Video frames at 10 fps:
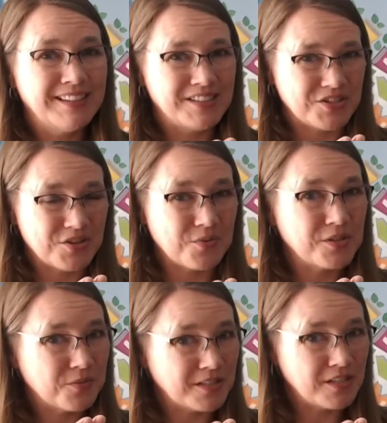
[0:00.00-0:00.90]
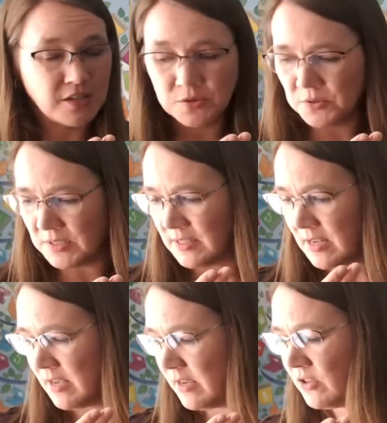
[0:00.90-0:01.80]
Do you know which one to use?
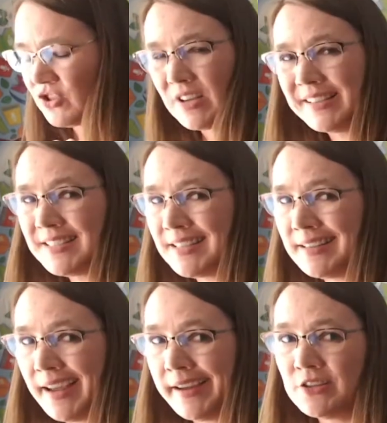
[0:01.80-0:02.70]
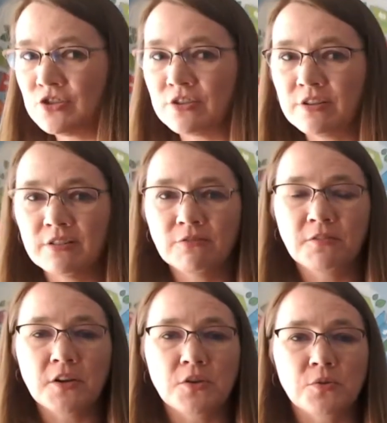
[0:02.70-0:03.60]
Just in case you're
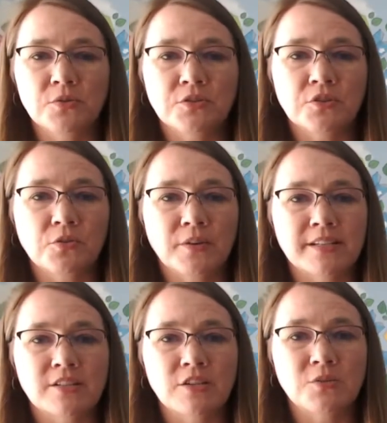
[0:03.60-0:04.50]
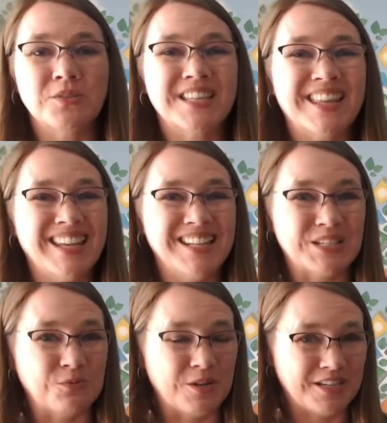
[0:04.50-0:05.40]
confused, you're going to use
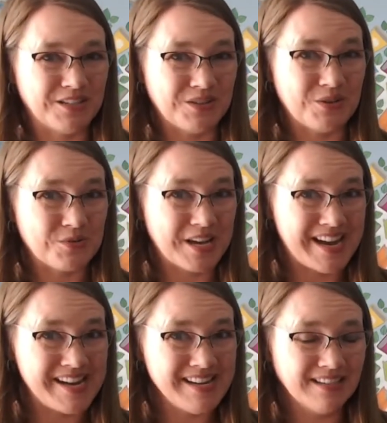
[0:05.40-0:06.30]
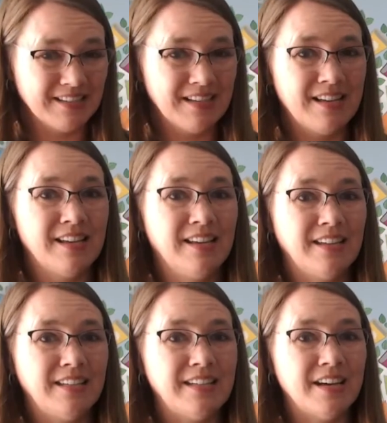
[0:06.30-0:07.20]
this one, okay?
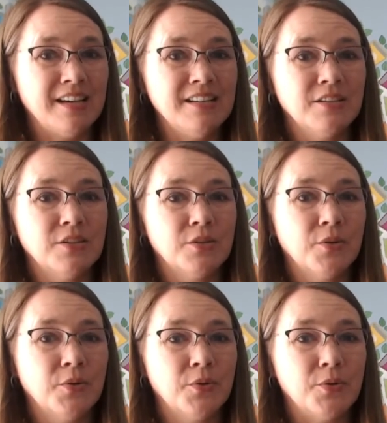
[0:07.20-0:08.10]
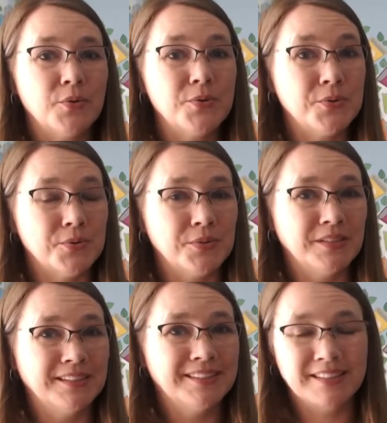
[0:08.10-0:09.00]
Ya, oo.
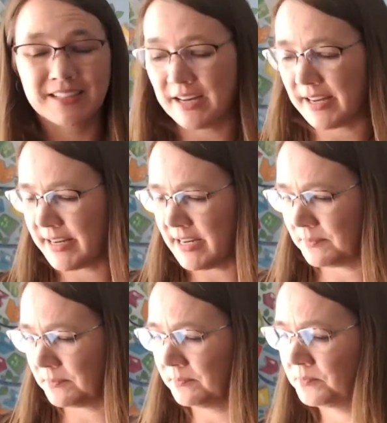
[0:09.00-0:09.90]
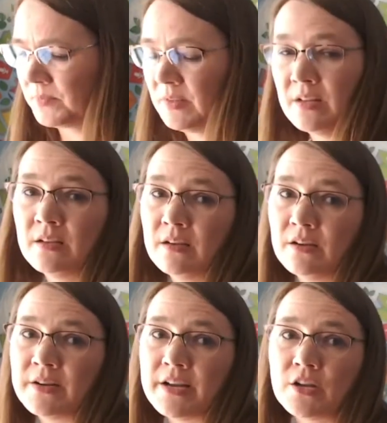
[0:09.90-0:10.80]
Got it?
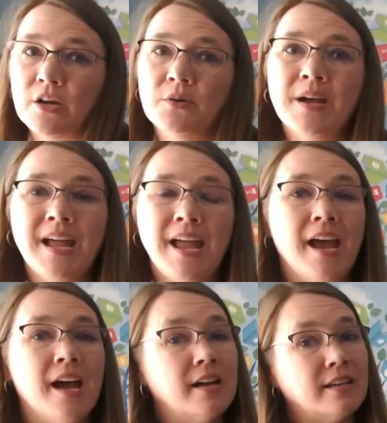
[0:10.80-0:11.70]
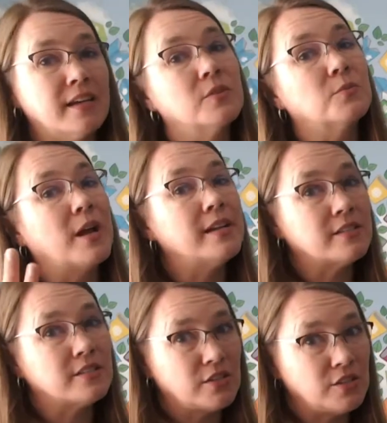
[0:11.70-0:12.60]
All right, go ahead and
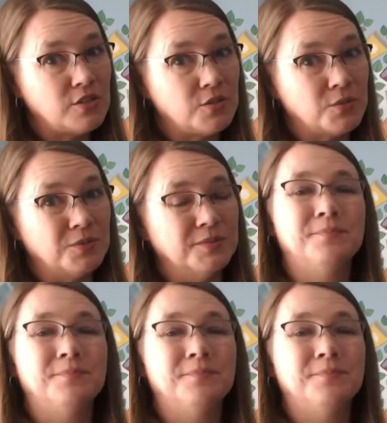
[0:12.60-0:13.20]
write you.